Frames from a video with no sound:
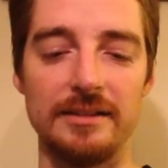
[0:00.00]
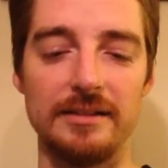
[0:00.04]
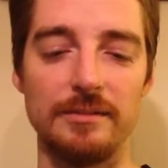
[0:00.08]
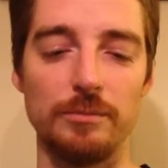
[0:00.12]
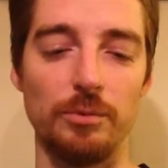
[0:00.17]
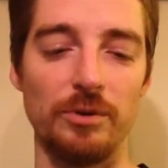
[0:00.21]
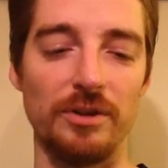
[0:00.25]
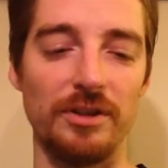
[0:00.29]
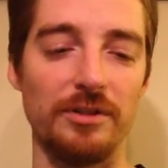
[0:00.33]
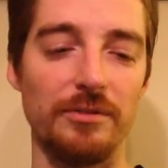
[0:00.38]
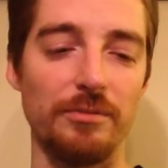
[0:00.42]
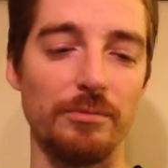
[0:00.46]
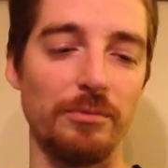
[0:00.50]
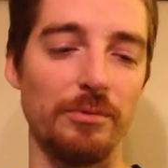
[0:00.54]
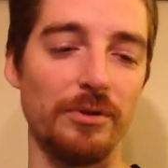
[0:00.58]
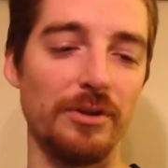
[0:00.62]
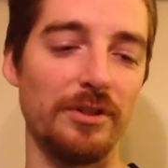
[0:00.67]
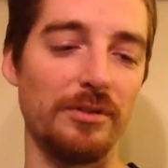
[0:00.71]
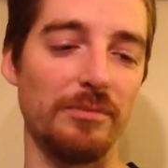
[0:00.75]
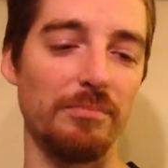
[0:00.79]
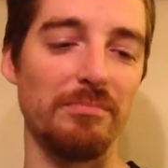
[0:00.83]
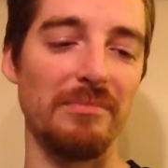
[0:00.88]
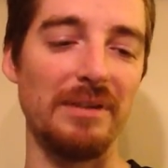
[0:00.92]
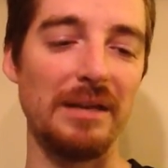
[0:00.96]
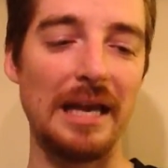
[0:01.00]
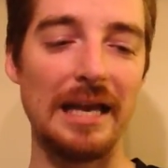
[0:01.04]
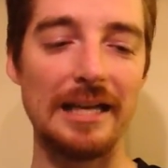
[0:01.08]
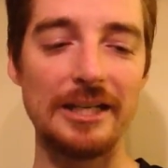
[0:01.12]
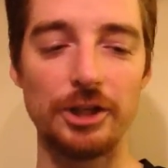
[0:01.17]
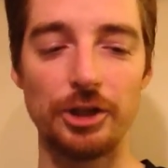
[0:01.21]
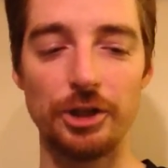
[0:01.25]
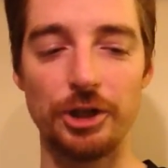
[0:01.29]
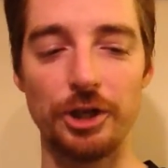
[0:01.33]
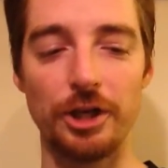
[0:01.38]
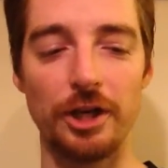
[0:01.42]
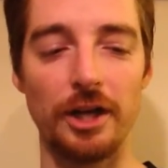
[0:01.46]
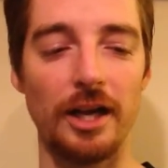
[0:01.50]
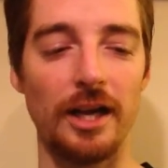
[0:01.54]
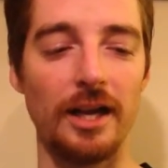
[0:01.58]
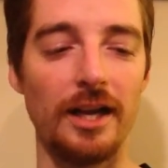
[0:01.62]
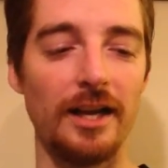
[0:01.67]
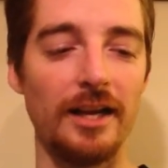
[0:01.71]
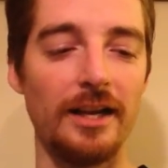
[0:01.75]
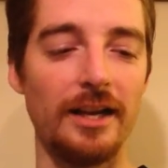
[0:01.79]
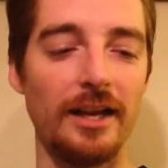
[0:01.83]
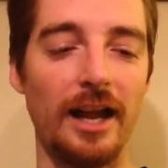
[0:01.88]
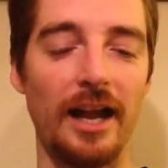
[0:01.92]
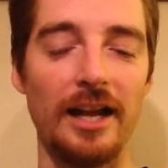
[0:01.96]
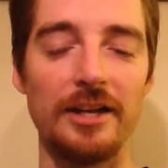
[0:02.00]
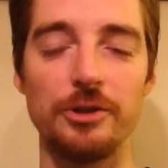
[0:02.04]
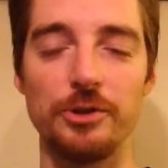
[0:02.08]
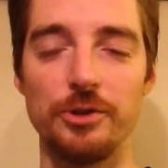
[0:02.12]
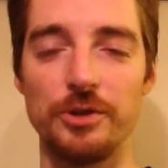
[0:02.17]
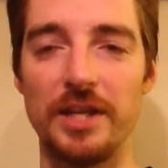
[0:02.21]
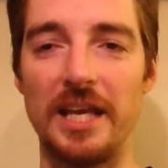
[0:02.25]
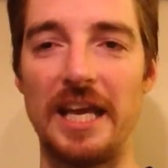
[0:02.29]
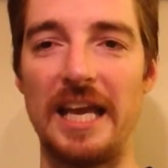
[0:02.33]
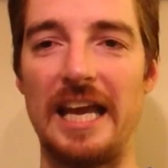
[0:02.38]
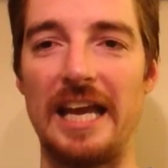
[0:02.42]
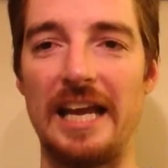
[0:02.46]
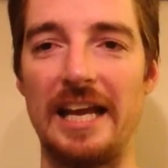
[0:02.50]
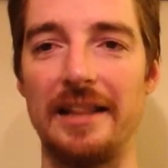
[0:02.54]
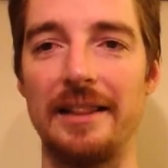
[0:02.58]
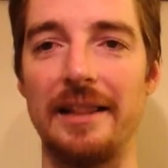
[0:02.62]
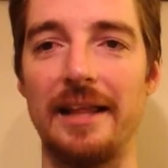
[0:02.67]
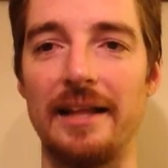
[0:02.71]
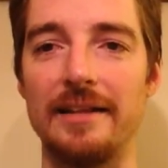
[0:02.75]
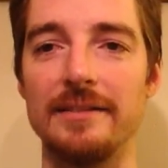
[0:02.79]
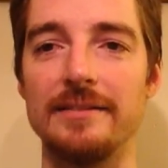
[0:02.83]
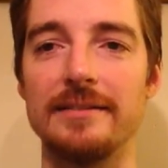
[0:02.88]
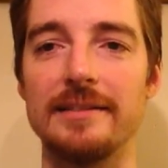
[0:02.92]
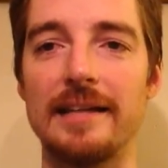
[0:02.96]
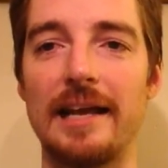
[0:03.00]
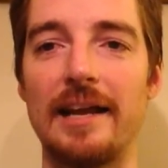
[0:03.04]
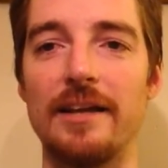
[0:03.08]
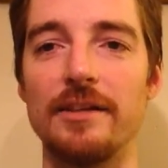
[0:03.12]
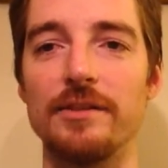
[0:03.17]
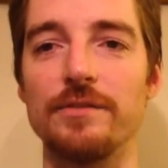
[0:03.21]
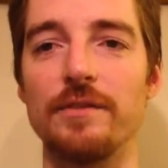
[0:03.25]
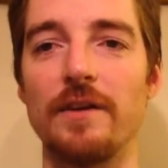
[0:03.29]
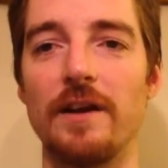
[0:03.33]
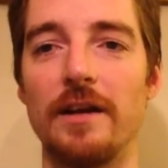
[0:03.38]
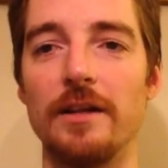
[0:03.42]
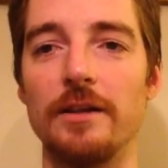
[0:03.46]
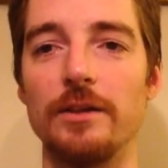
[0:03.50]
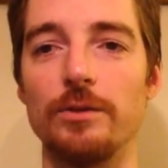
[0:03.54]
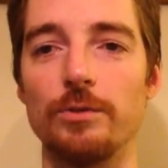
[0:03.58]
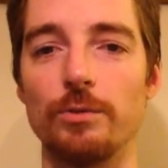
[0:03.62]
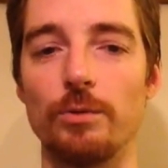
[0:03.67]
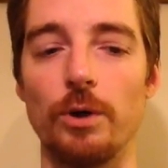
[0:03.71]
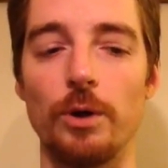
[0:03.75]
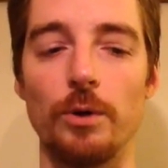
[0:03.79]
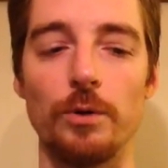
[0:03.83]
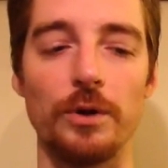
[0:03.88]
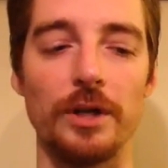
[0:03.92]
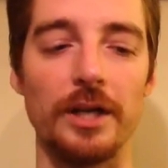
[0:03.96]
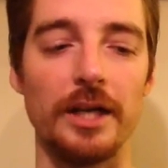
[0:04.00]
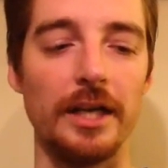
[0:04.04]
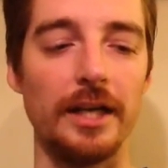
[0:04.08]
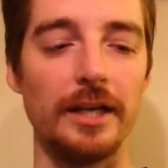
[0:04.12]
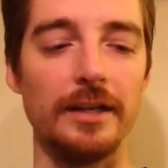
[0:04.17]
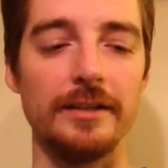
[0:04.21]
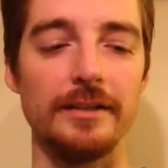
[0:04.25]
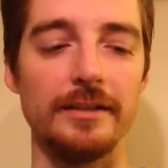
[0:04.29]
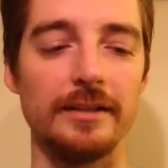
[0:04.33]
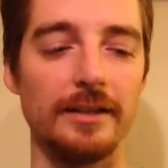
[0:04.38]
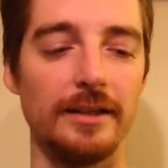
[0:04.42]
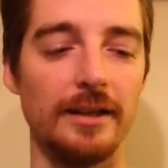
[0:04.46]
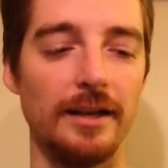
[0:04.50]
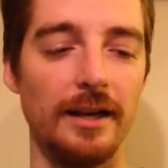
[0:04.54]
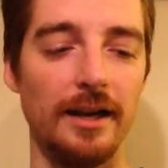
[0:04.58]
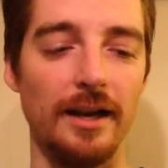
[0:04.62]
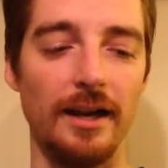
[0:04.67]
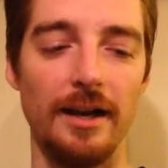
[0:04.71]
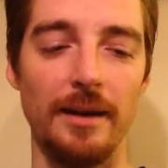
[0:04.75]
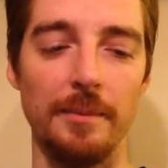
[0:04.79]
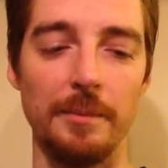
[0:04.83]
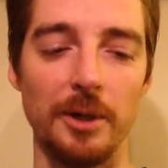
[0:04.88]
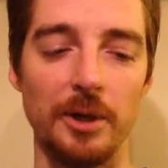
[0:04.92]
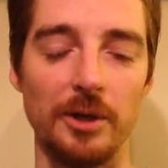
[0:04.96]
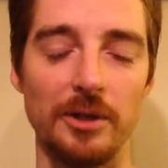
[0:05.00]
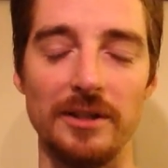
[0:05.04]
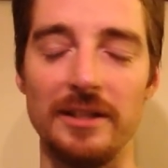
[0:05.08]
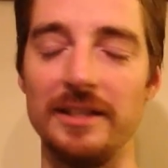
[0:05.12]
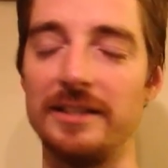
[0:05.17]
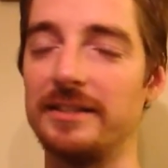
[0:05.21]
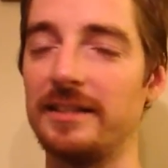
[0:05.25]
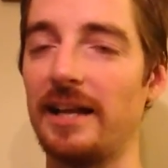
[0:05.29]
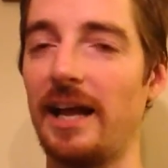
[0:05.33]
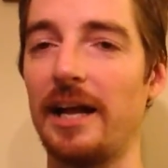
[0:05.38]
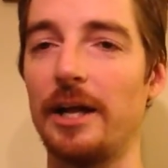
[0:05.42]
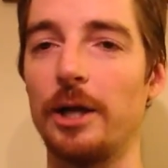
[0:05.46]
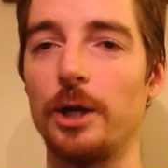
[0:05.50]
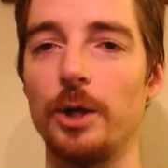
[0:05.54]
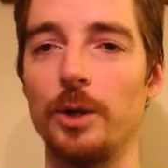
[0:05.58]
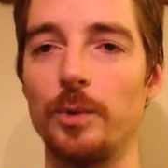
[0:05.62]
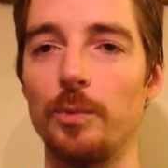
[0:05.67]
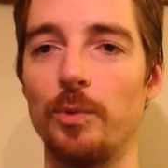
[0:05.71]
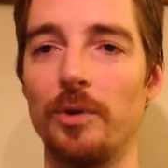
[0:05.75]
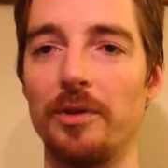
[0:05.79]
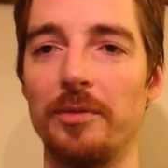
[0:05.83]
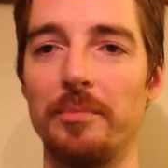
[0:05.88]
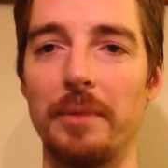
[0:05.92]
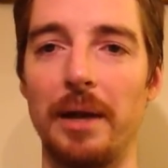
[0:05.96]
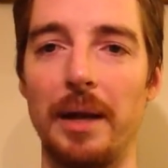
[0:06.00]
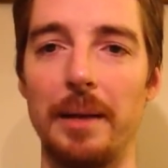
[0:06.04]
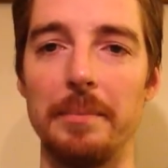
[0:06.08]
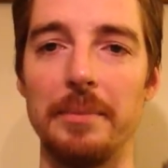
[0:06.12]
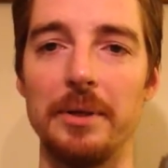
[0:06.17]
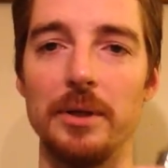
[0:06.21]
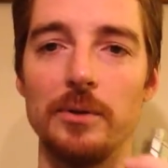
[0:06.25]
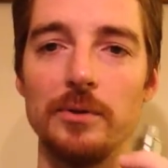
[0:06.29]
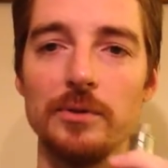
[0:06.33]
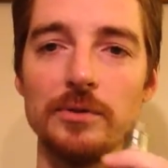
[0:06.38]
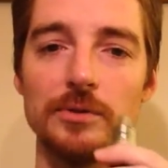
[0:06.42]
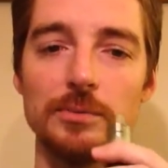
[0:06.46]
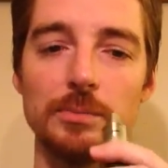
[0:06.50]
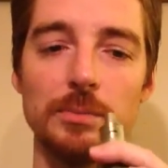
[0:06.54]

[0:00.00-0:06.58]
with mesh, I just can't get that satisfying throat hit, or at least I couldn't with my builds.